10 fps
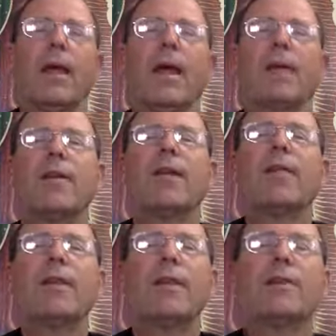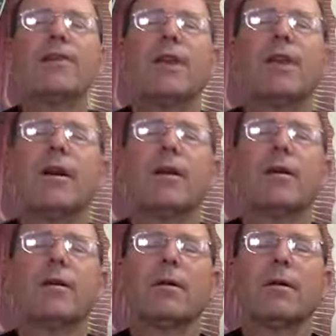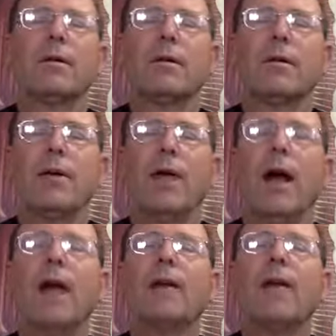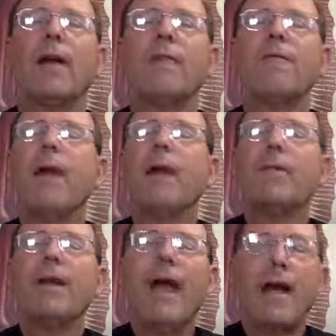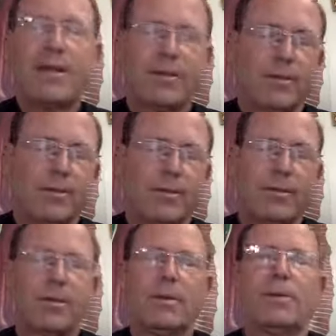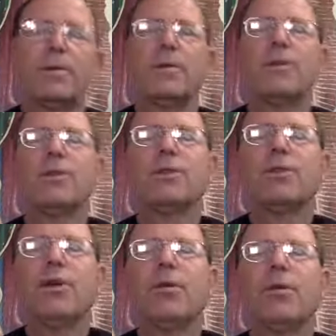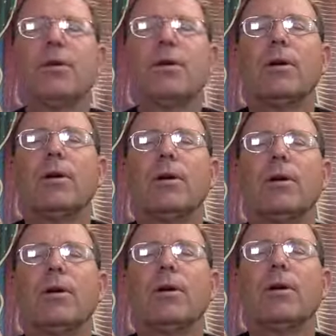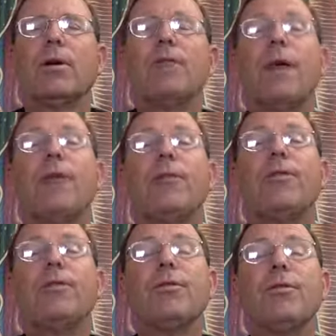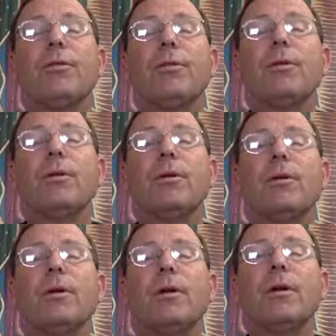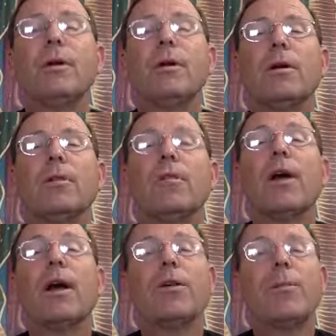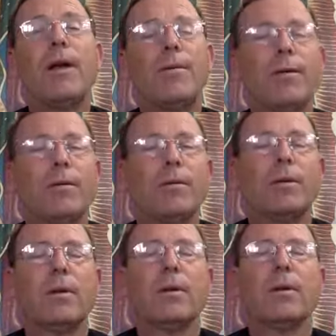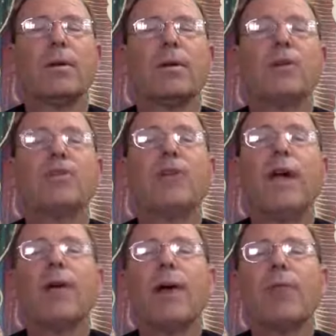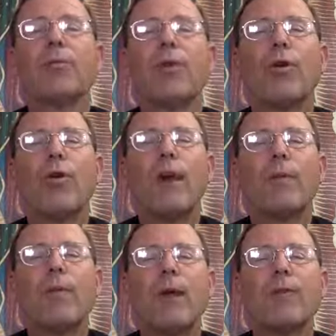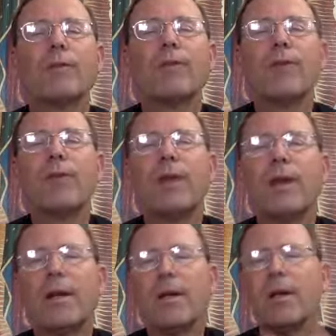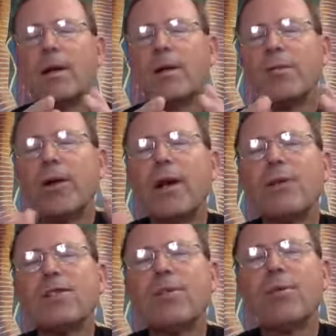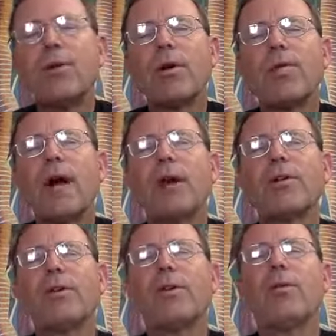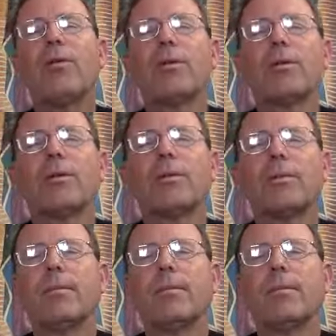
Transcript: activities that our online family has. So, invite you to bring other people, share our program to others so that we can preach the Word of God to the whole world.